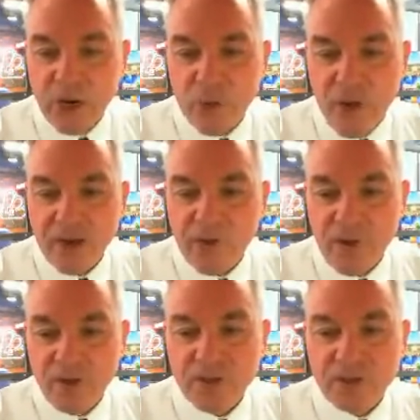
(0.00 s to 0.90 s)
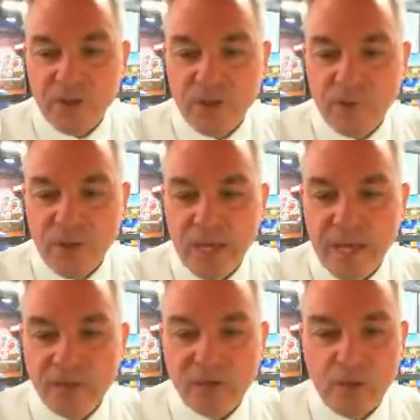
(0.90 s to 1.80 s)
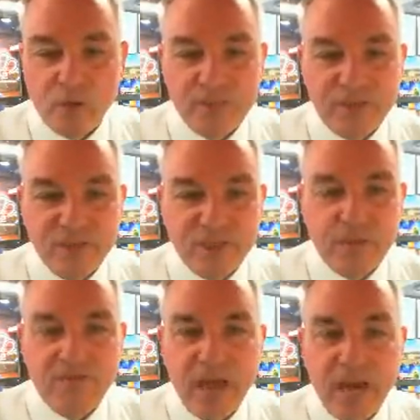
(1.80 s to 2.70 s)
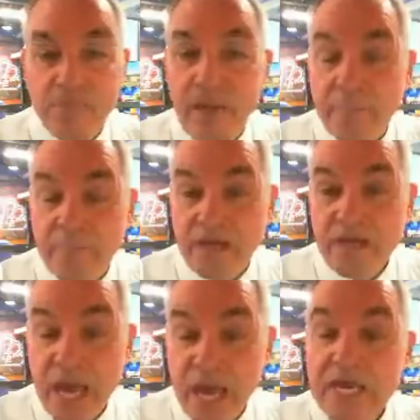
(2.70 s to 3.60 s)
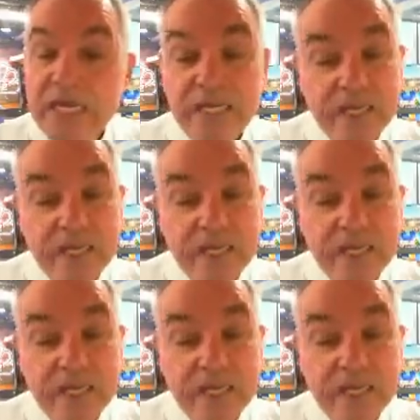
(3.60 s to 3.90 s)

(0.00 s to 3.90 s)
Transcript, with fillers: right across the southern plains, lower Mississippi Valley by Monday.